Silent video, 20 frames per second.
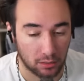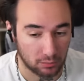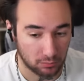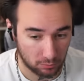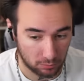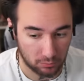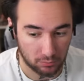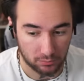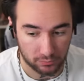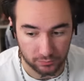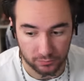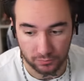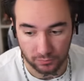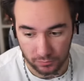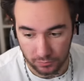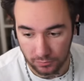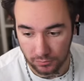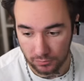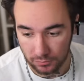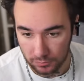
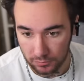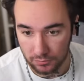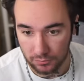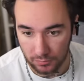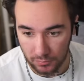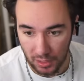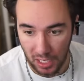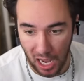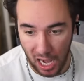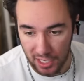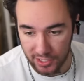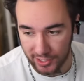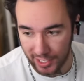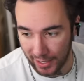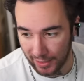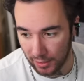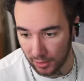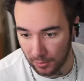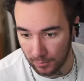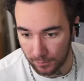I said
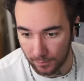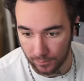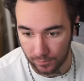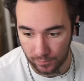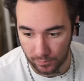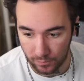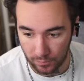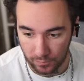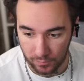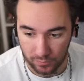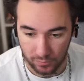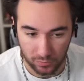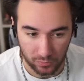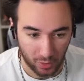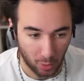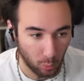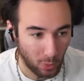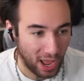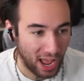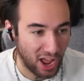it.
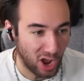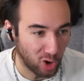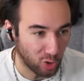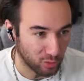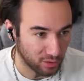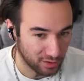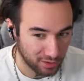Wow.